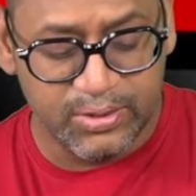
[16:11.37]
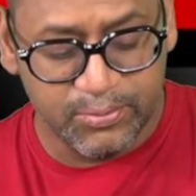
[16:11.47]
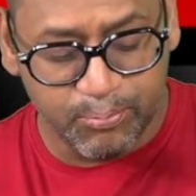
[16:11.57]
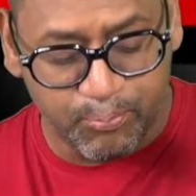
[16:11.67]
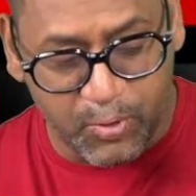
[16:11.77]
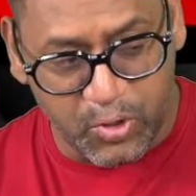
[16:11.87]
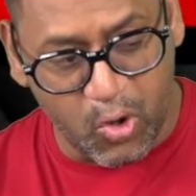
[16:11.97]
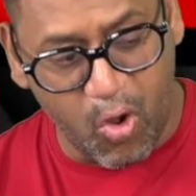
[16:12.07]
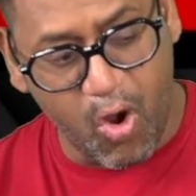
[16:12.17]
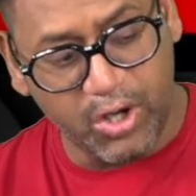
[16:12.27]

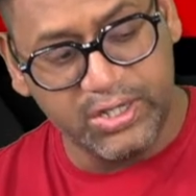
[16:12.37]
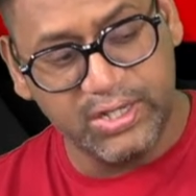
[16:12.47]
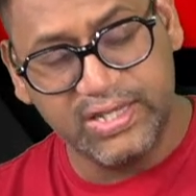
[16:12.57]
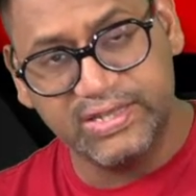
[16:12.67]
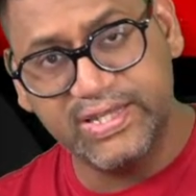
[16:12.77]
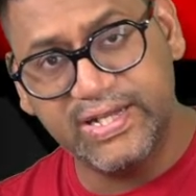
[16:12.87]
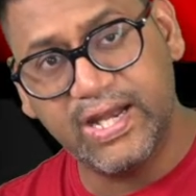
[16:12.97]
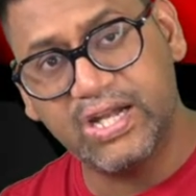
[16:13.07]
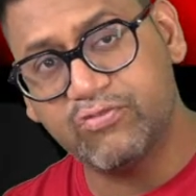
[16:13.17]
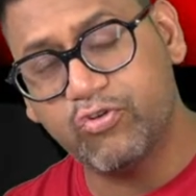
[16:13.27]
blocked in the
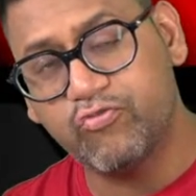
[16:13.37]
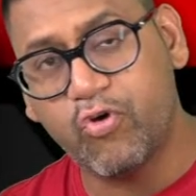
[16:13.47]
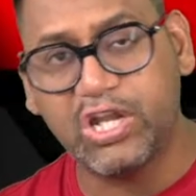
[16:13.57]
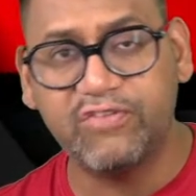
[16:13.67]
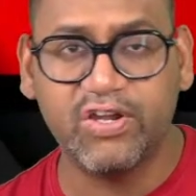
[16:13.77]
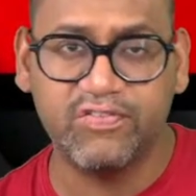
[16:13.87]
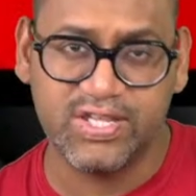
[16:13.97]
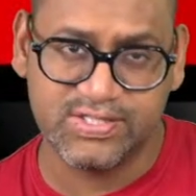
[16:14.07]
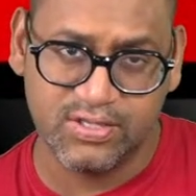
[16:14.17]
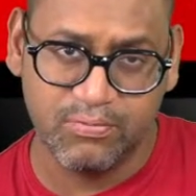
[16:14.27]
debtor for 45
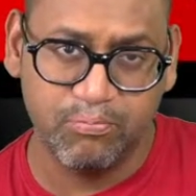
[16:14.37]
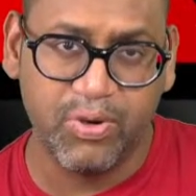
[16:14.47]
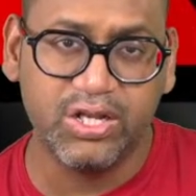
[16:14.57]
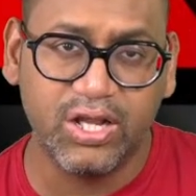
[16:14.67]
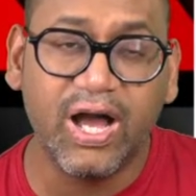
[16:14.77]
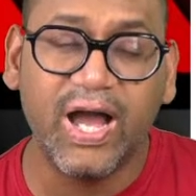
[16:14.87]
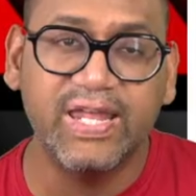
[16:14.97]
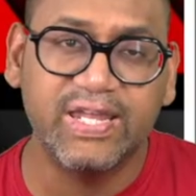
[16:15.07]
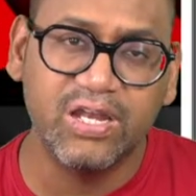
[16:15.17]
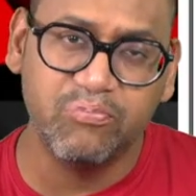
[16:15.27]
days, but I
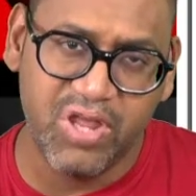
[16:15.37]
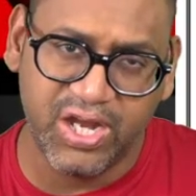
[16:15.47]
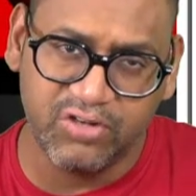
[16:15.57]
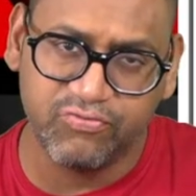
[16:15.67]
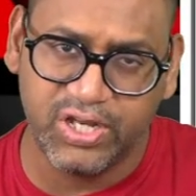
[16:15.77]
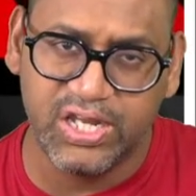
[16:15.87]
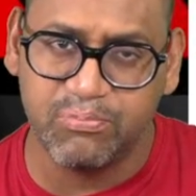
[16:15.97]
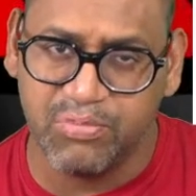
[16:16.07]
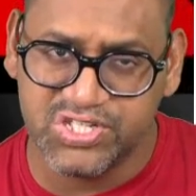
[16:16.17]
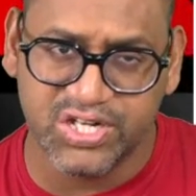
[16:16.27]
can make it free
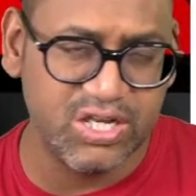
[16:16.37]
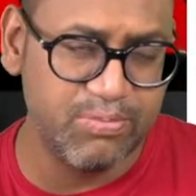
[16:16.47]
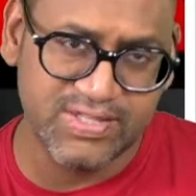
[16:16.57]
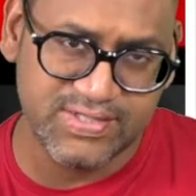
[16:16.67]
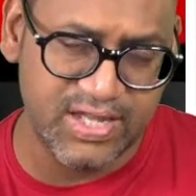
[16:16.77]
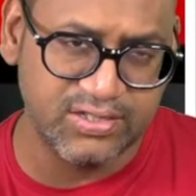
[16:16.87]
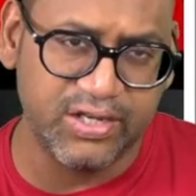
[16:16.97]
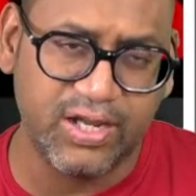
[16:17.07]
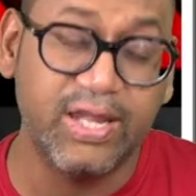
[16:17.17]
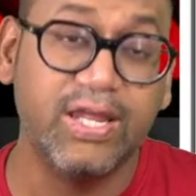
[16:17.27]
immediately by saying that
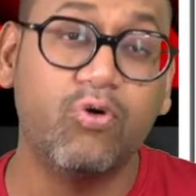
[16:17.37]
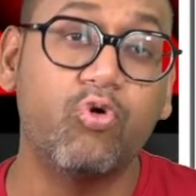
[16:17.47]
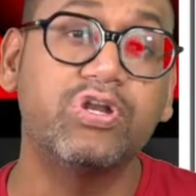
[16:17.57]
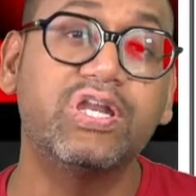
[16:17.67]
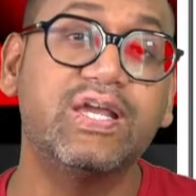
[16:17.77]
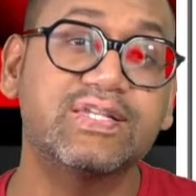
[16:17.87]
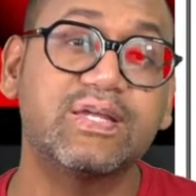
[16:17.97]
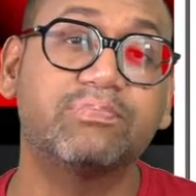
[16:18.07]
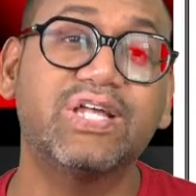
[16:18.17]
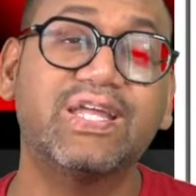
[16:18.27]
I only
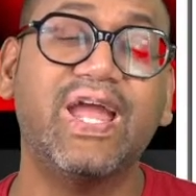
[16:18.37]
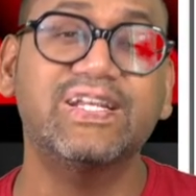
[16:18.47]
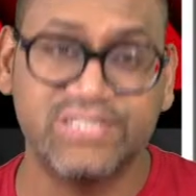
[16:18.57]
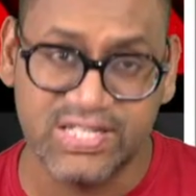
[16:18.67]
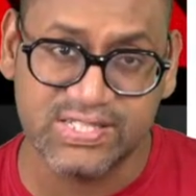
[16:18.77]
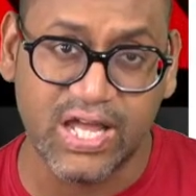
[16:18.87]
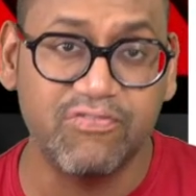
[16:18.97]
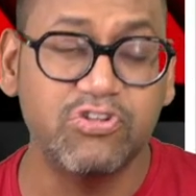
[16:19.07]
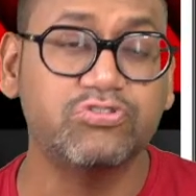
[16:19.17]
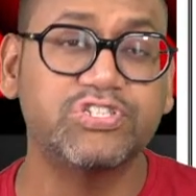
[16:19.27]
accept the cash sales, I will
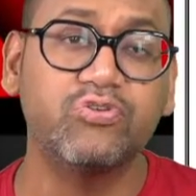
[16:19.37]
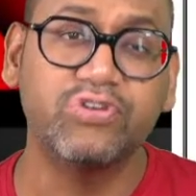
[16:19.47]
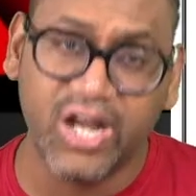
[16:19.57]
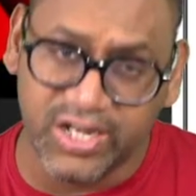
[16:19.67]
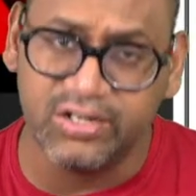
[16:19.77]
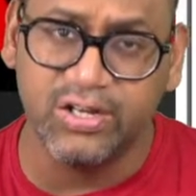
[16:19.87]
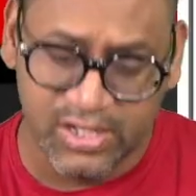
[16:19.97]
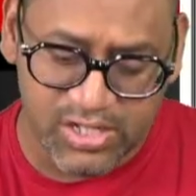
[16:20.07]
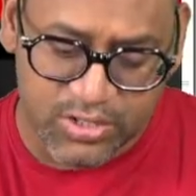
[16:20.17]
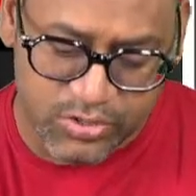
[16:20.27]
not sell on credit.
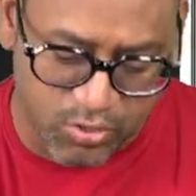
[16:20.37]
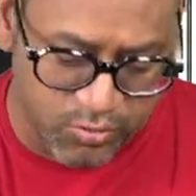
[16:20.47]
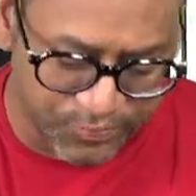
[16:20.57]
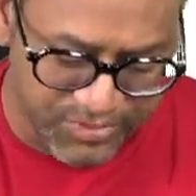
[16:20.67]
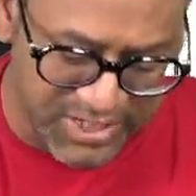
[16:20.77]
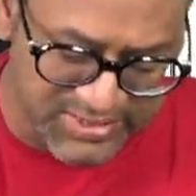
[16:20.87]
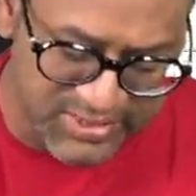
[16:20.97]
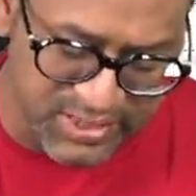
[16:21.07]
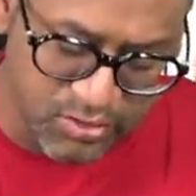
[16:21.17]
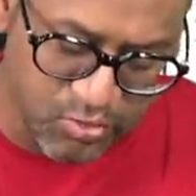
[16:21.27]
So that's the
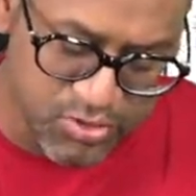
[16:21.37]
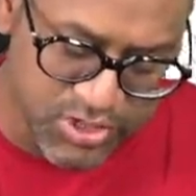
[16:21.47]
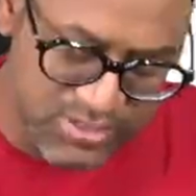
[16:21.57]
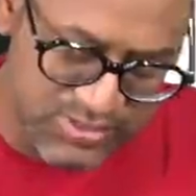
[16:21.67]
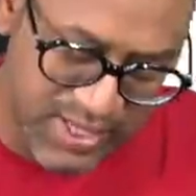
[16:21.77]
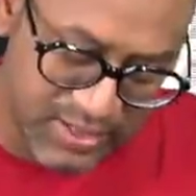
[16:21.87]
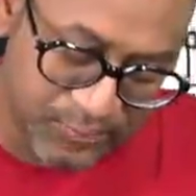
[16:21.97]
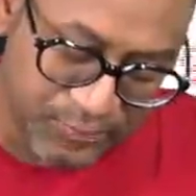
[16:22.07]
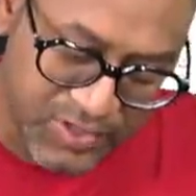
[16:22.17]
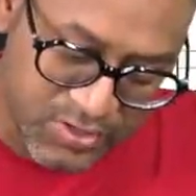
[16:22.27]
thing the question is saying.
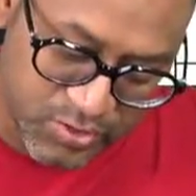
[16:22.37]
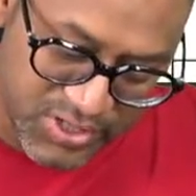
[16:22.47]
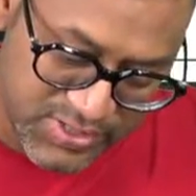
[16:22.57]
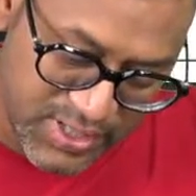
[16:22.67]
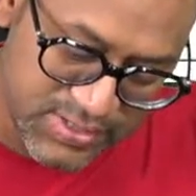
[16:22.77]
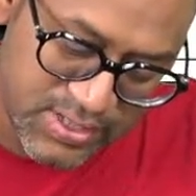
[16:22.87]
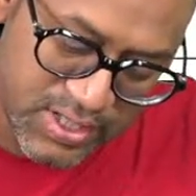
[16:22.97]
So it says